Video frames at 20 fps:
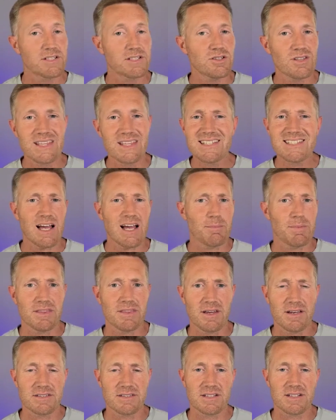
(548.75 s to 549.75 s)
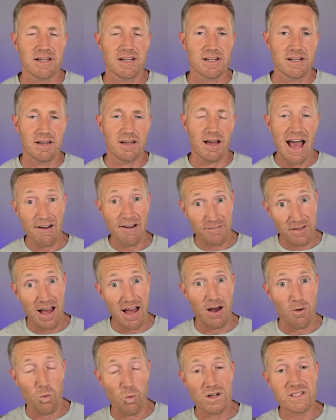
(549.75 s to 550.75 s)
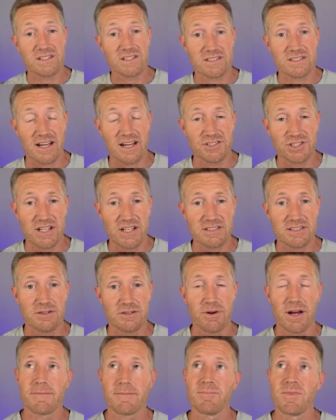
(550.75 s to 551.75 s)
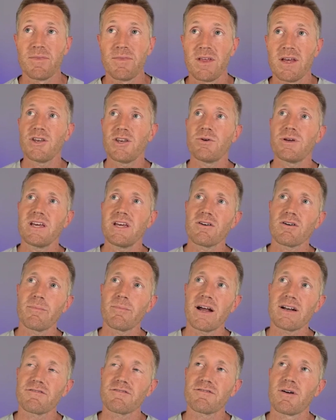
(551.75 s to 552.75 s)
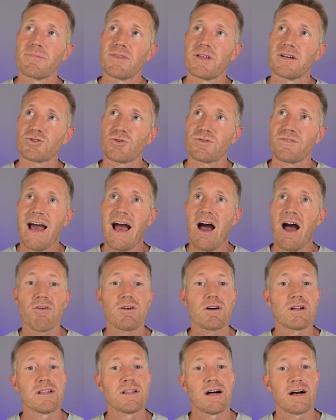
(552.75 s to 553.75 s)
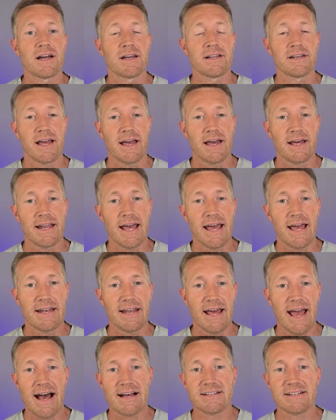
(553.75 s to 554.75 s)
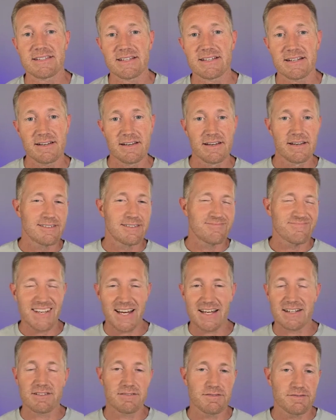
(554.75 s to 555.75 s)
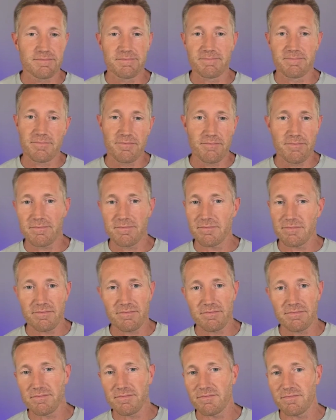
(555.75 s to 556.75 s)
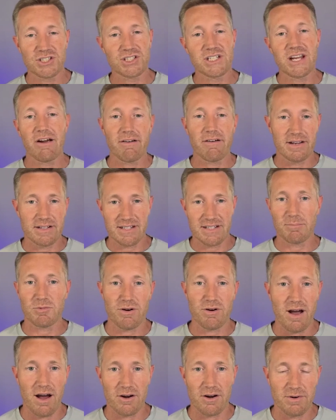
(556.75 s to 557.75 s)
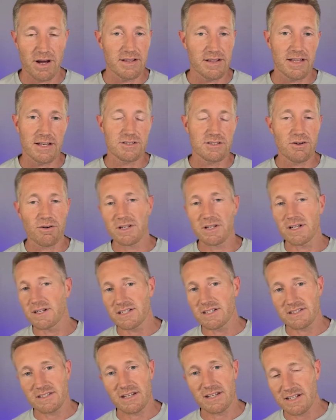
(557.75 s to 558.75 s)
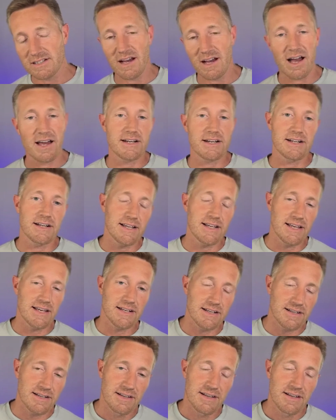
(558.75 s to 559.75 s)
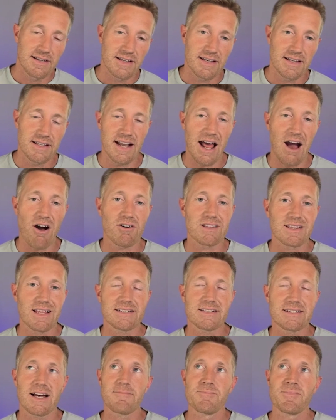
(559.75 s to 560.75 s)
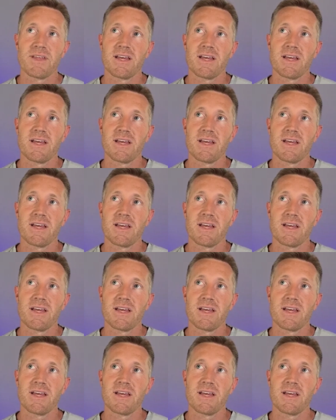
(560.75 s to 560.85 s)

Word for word: So these type of things, and, and at, at once it's digested, right? And you hear about it from the sort of alkaline and, and acid kind of vegetarian type crowd, right? Like, don't eat an acidic diet and eat, a, eat an alkaline diet.